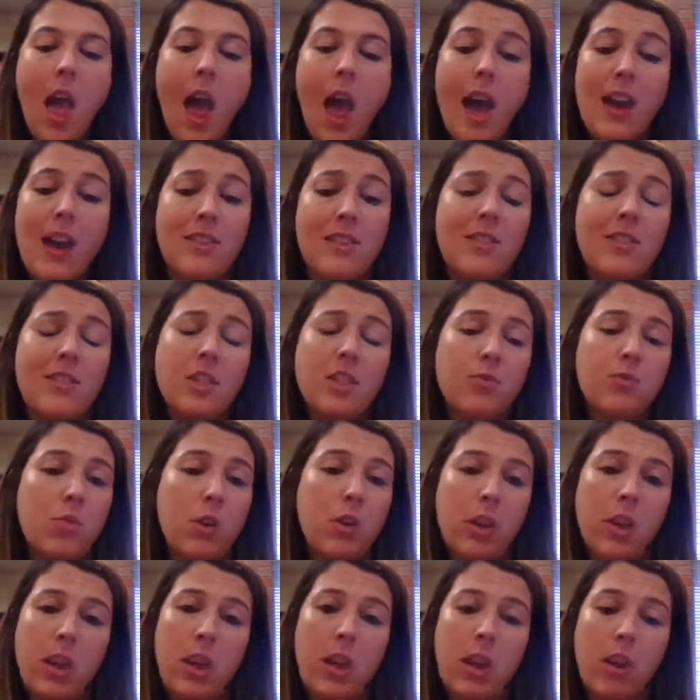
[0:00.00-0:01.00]
And I think that's
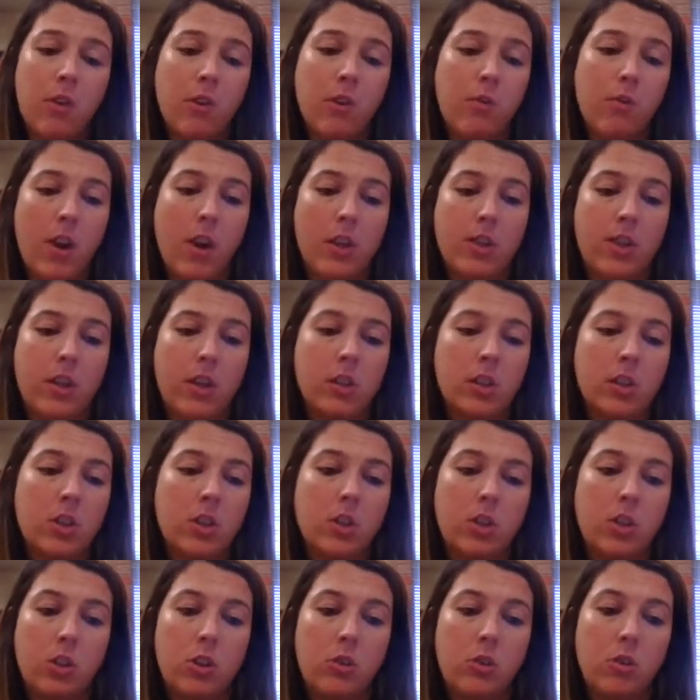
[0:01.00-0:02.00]
really a great thing to
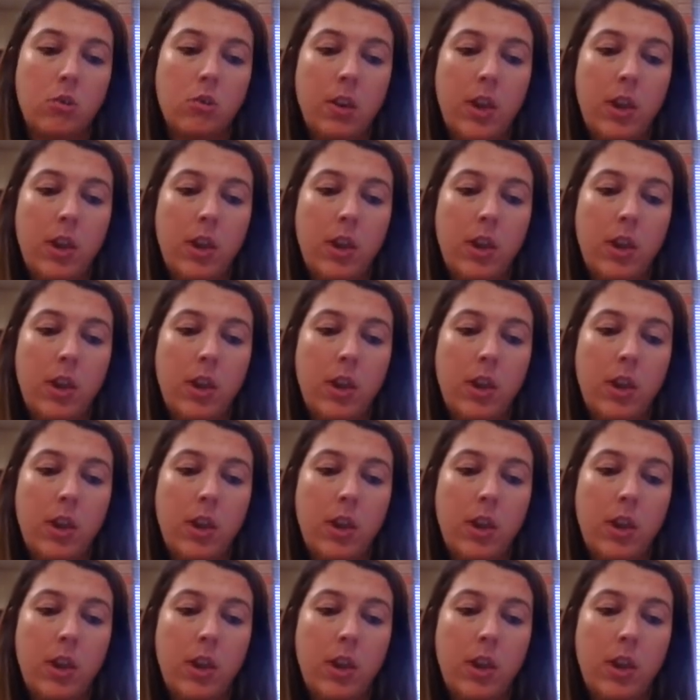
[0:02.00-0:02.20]
do.